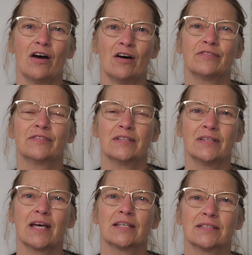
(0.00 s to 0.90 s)
after
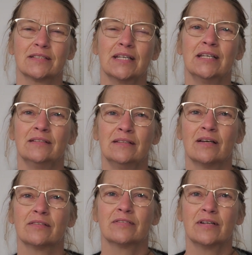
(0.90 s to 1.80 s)
that
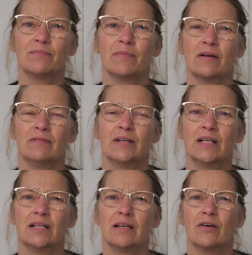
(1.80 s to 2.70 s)
India trip, I
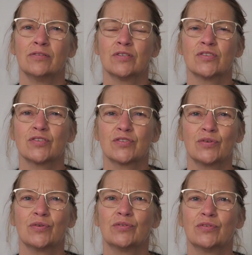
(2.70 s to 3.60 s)
really
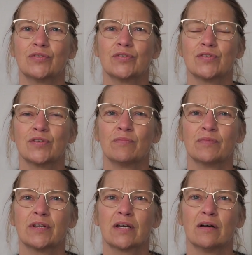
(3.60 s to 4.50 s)
understood
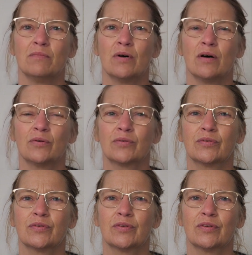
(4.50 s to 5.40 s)
something
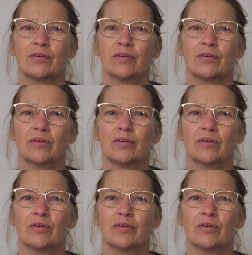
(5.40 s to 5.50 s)
about